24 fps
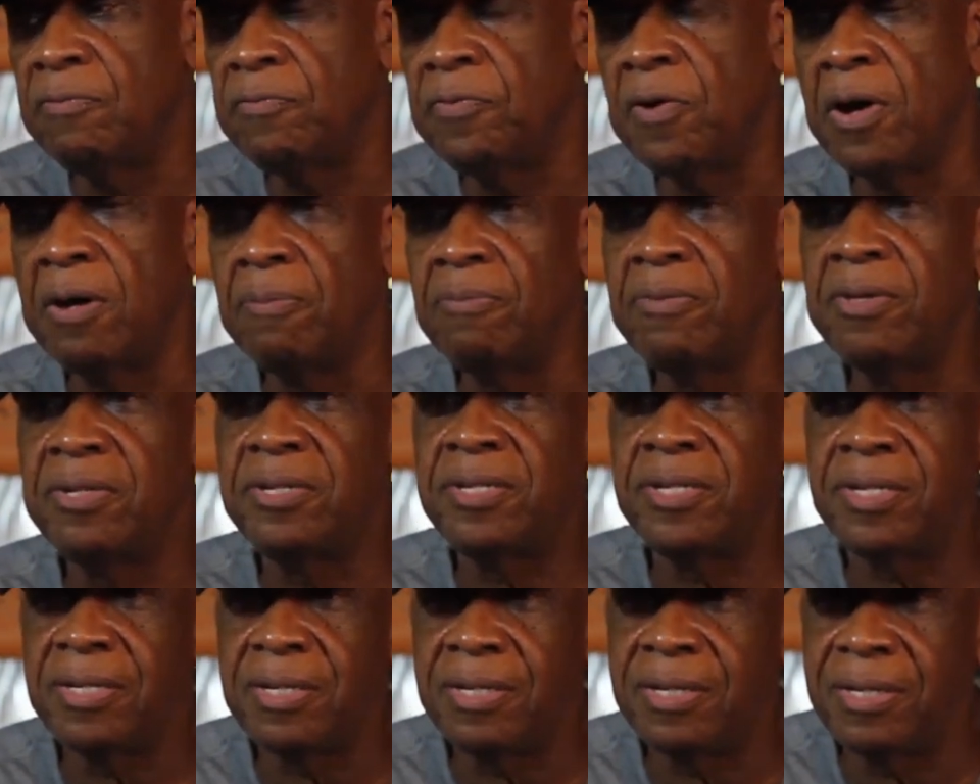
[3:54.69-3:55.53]
From
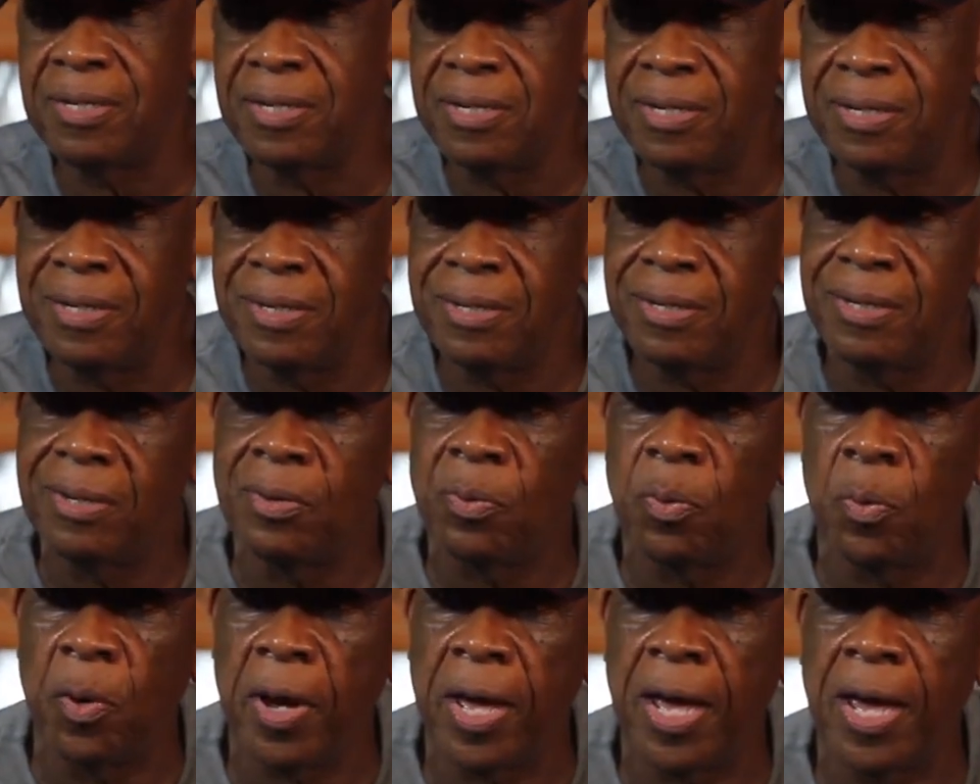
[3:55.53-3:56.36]

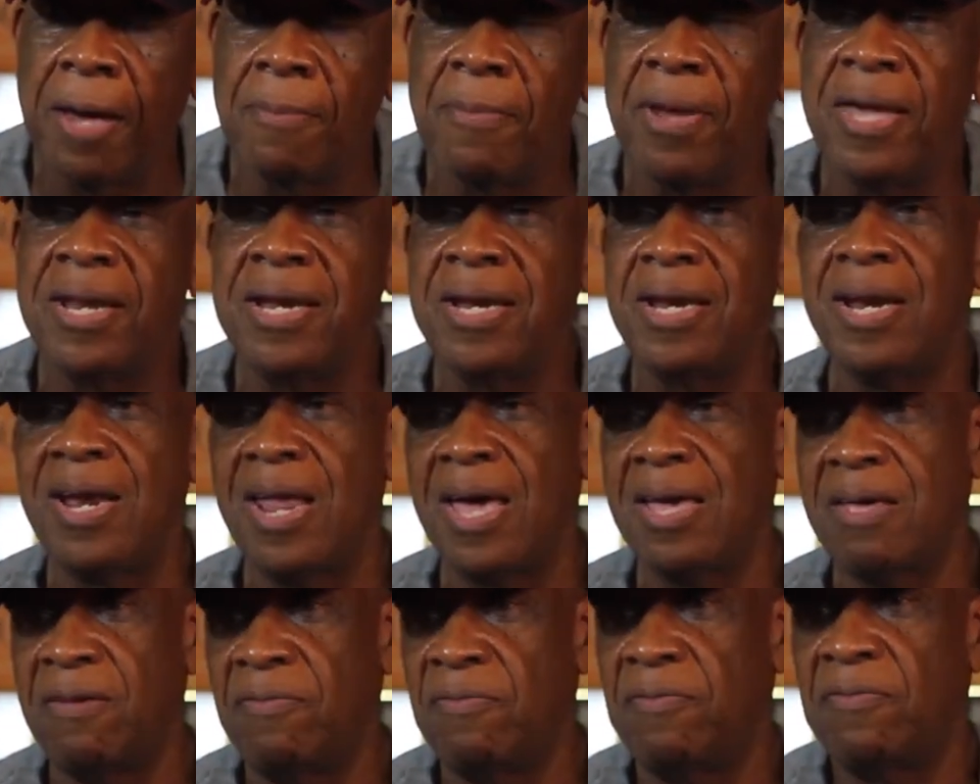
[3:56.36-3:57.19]
where I'm at in
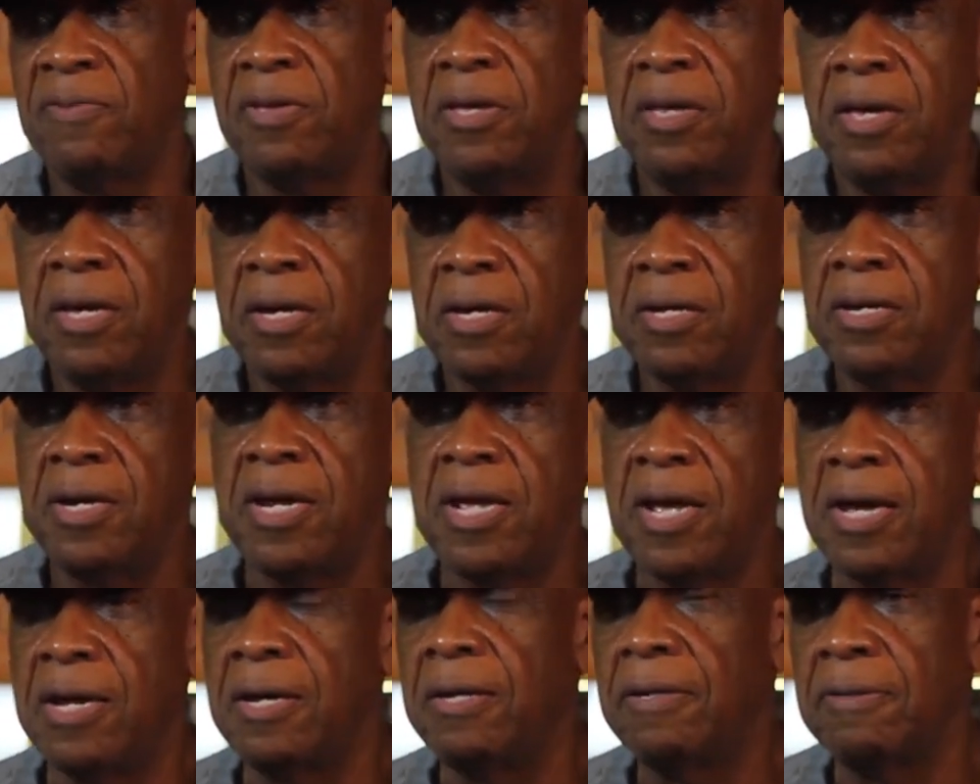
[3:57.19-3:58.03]
life here
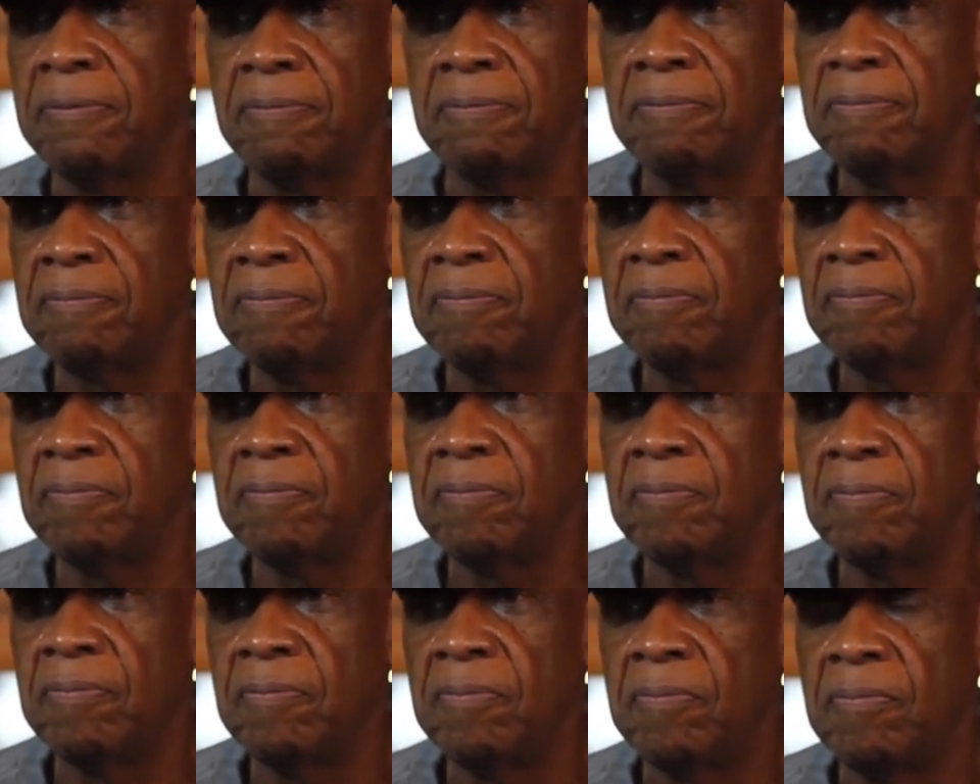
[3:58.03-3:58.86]
now,
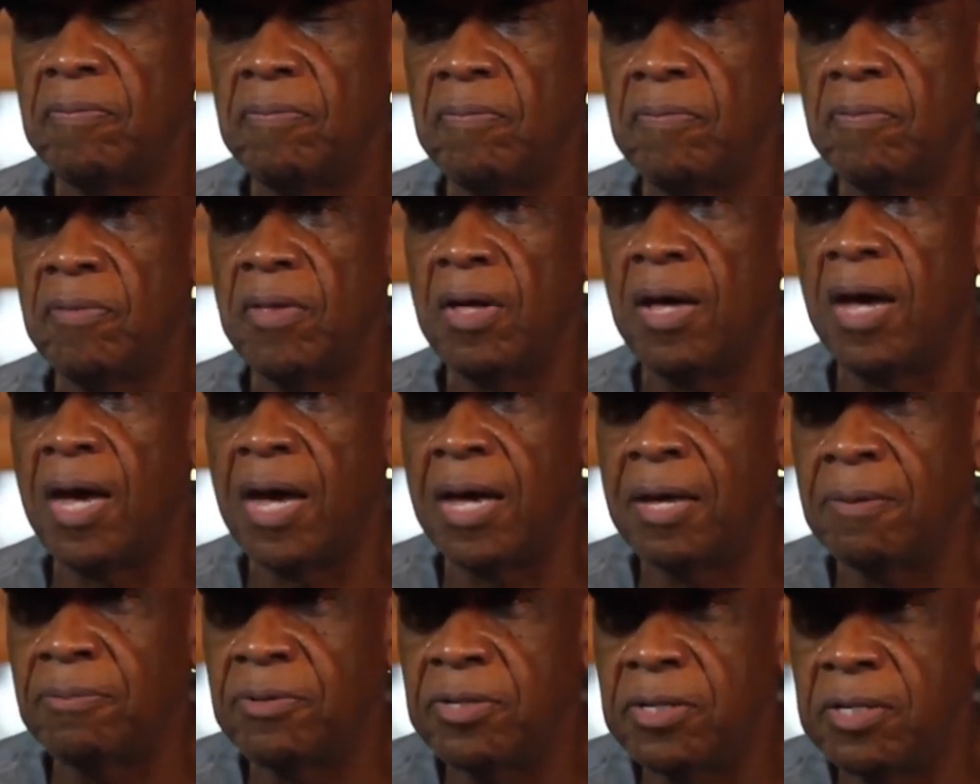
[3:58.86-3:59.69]

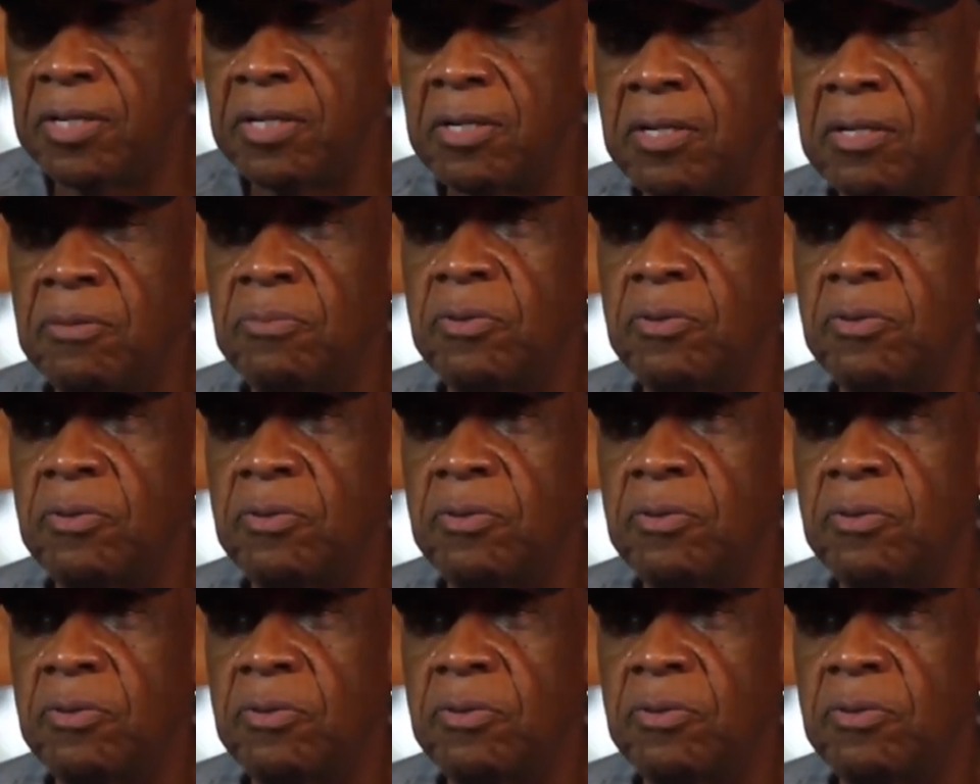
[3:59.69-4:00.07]
I am still